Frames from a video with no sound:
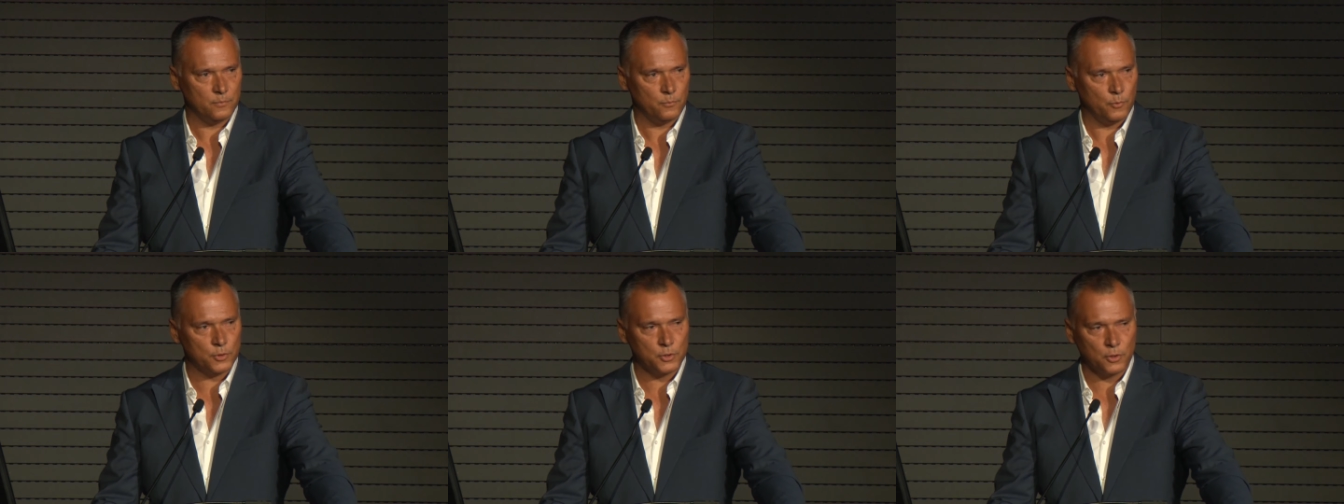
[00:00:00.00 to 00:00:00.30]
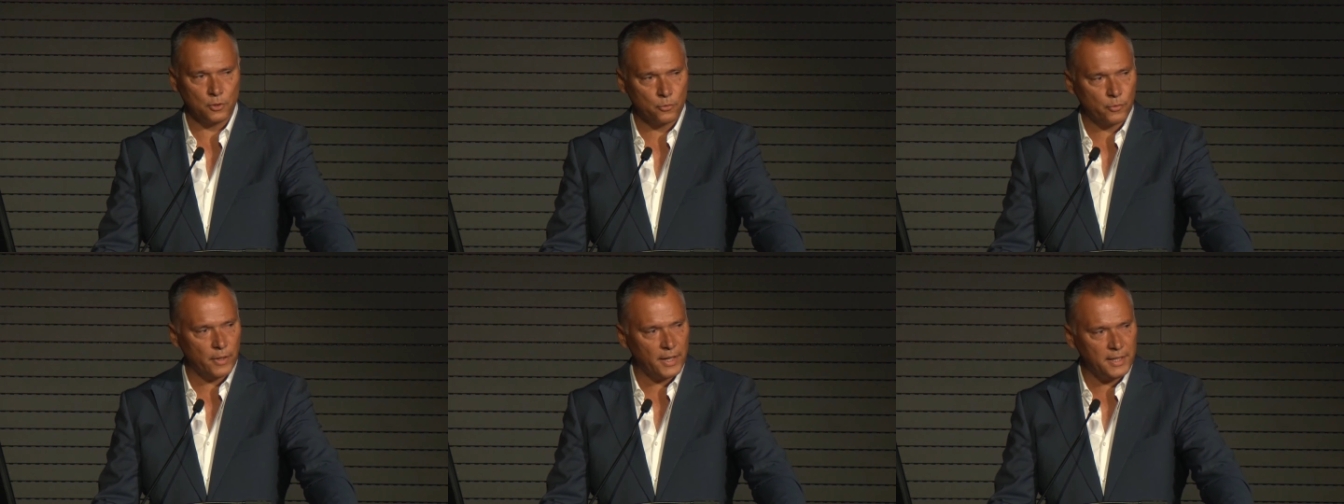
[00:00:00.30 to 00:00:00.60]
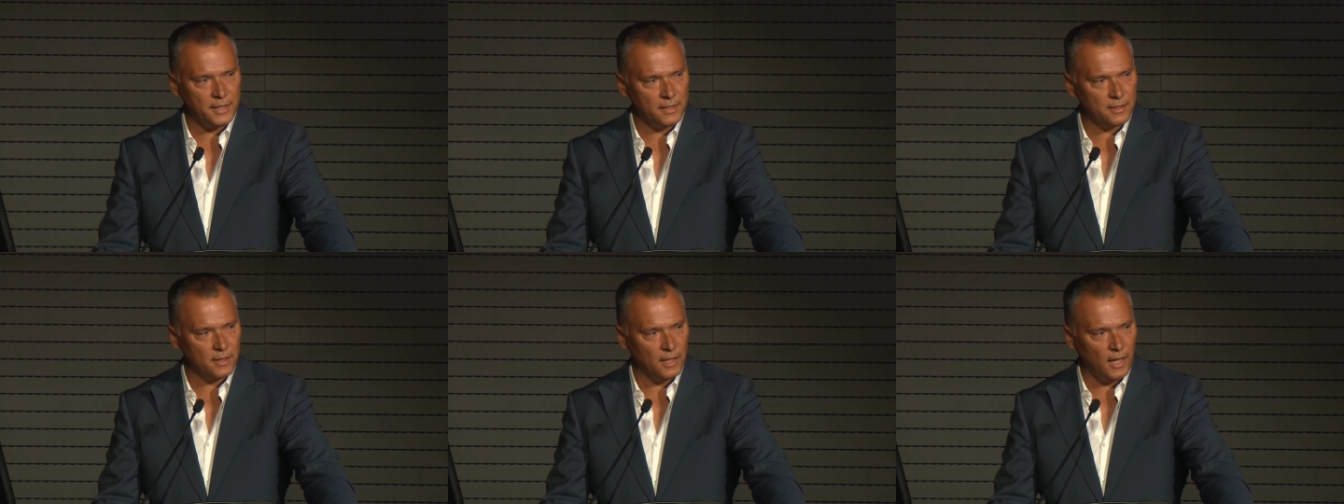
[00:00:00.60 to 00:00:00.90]
was
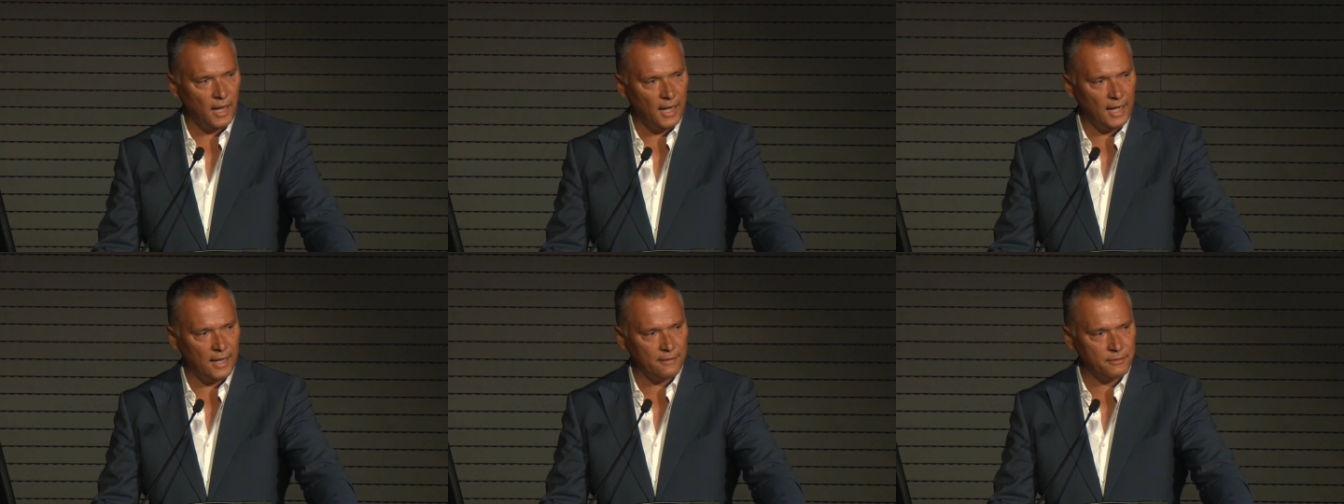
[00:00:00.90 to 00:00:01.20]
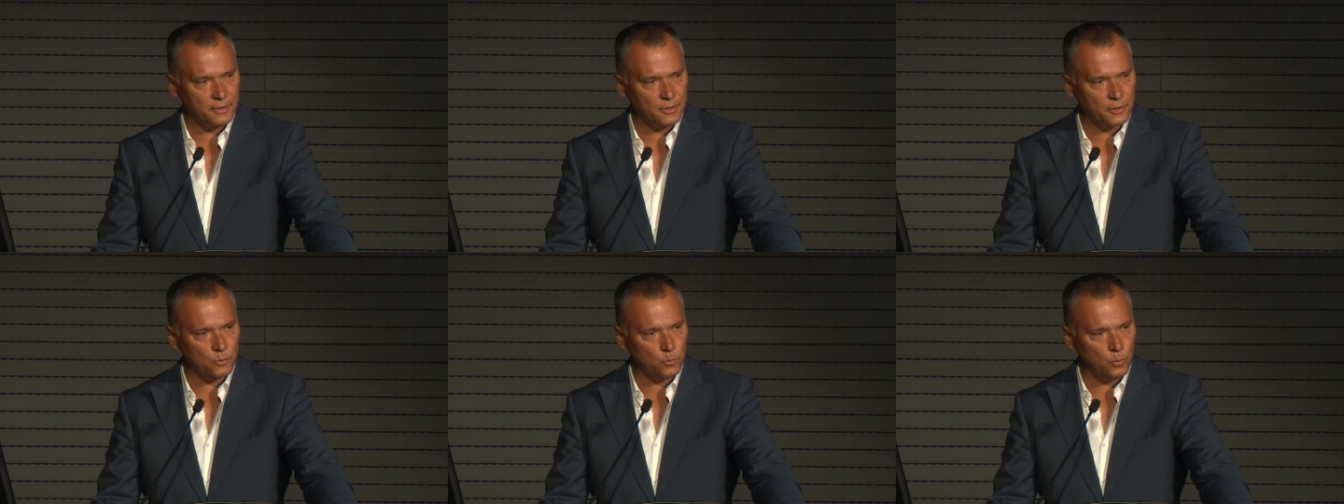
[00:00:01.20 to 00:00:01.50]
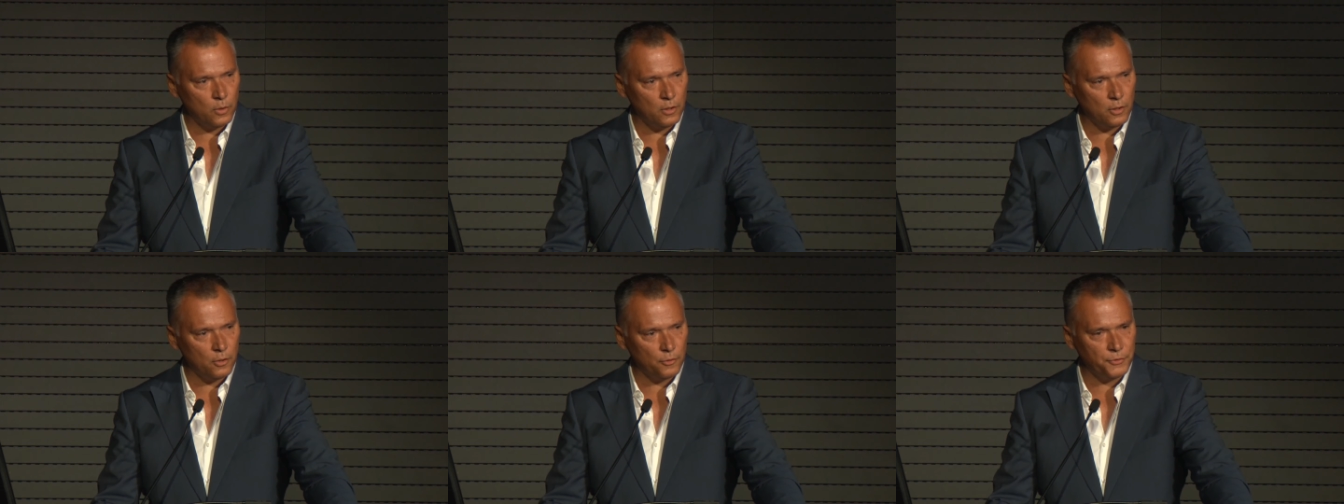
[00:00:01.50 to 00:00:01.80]
already alive in the
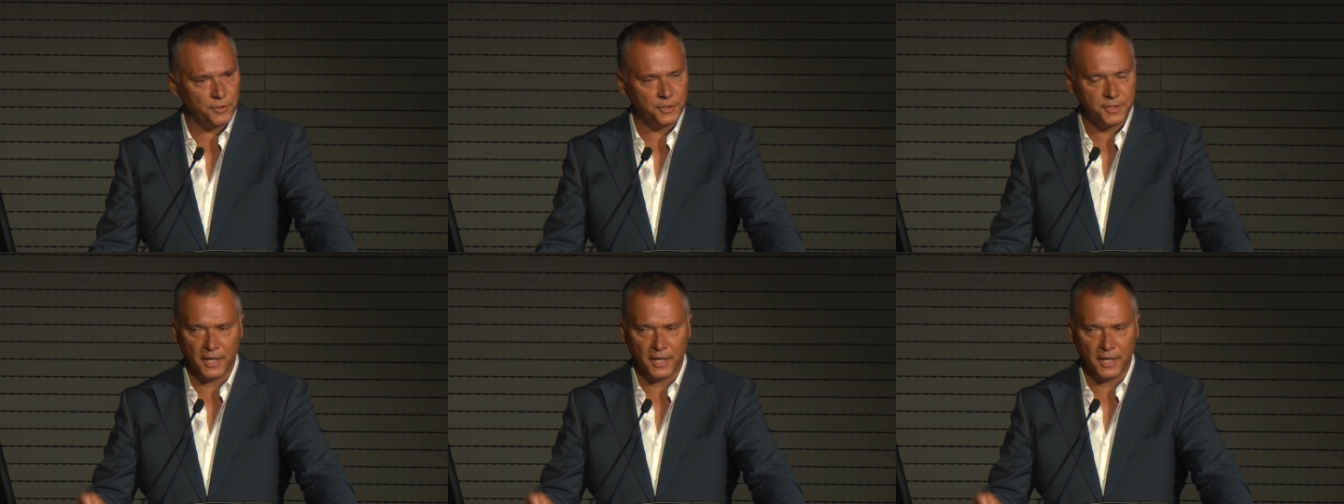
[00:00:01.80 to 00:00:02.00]
world. The